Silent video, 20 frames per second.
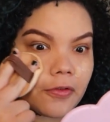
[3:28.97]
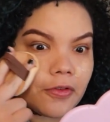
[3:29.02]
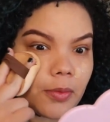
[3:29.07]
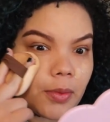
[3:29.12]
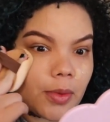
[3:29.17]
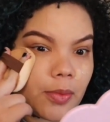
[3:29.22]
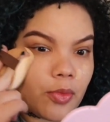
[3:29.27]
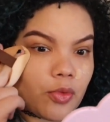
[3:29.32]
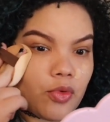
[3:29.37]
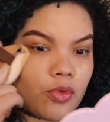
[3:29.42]
For
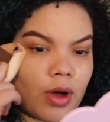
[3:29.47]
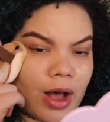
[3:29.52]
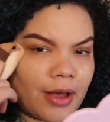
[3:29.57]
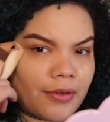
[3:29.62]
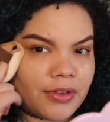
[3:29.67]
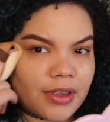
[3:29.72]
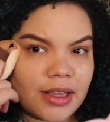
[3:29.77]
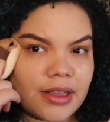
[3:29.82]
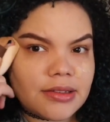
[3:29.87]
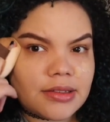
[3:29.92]
people who
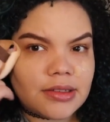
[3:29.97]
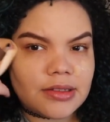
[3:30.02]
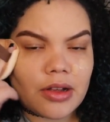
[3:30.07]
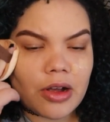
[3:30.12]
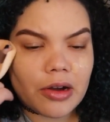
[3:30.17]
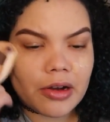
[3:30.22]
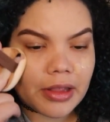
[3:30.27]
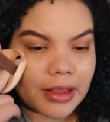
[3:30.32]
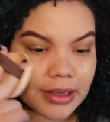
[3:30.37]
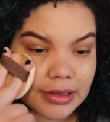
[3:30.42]
have kids, it's
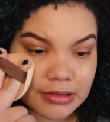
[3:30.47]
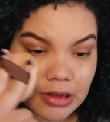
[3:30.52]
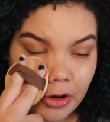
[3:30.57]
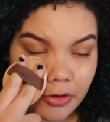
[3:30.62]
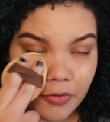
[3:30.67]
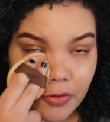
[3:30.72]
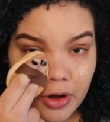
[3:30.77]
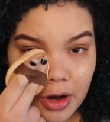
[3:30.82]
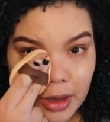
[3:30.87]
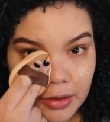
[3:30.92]
hard. Like, it's hard
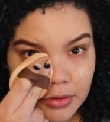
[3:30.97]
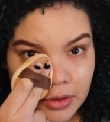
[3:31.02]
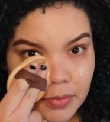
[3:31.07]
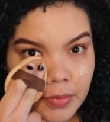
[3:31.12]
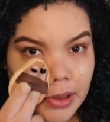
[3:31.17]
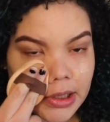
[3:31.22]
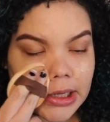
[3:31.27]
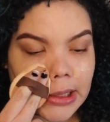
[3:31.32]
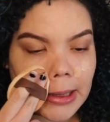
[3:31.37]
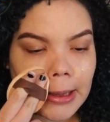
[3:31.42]
for
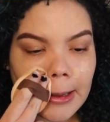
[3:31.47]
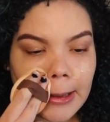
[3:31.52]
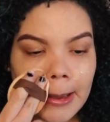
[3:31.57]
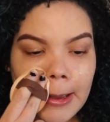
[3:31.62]
everybody.